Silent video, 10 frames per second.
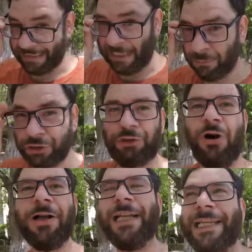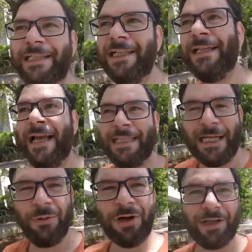as I was struggling,
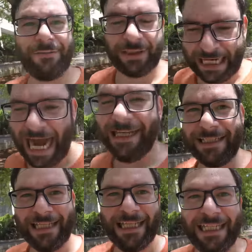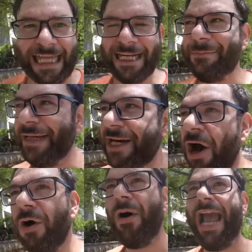they were kindly letting me
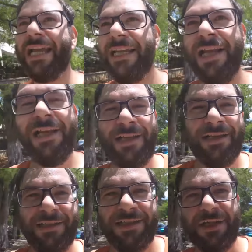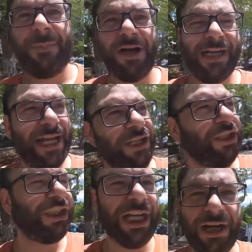know, hey, you better get your
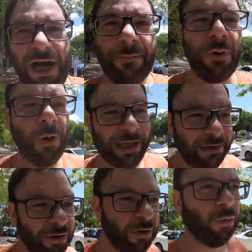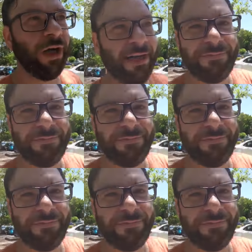shit on point or we're gonna